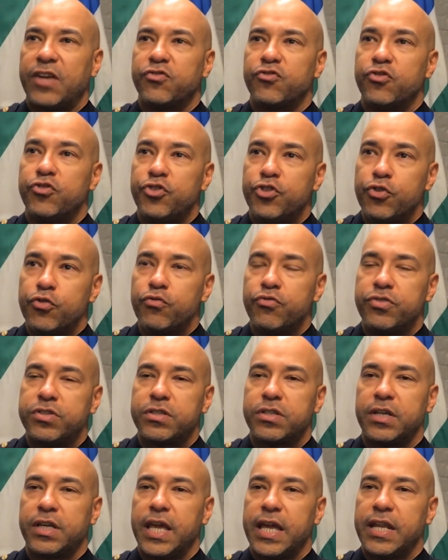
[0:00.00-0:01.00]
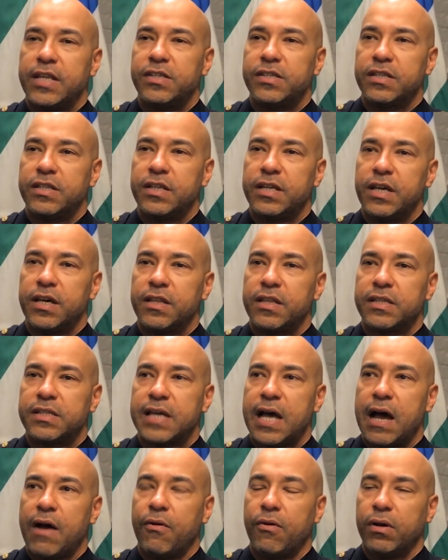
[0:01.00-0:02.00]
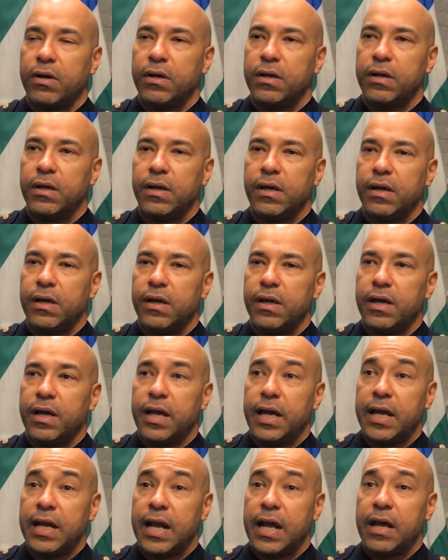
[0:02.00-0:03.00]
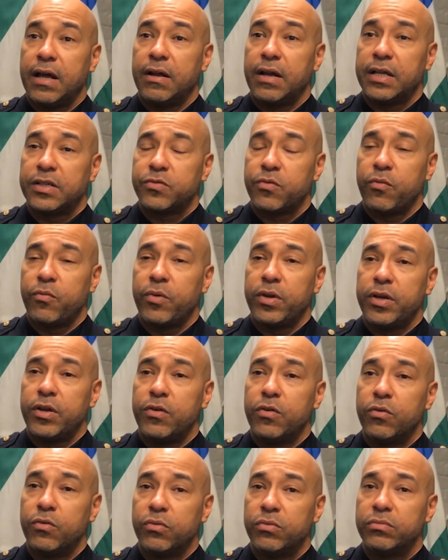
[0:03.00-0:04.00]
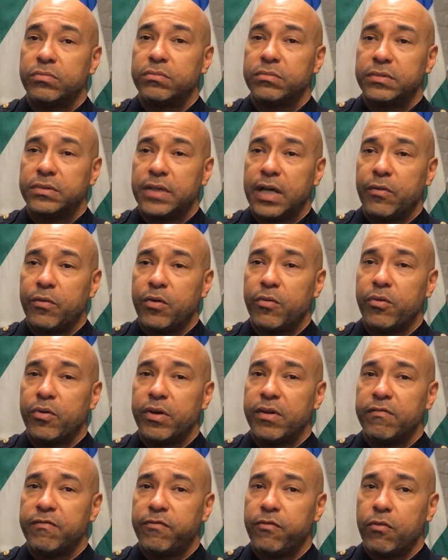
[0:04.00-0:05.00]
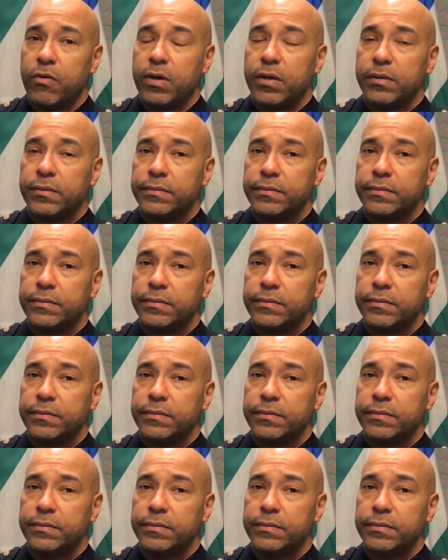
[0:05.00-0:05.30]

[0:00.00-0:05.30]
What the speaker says: juice to get into the other tower. And that's when we knew that we were in for it.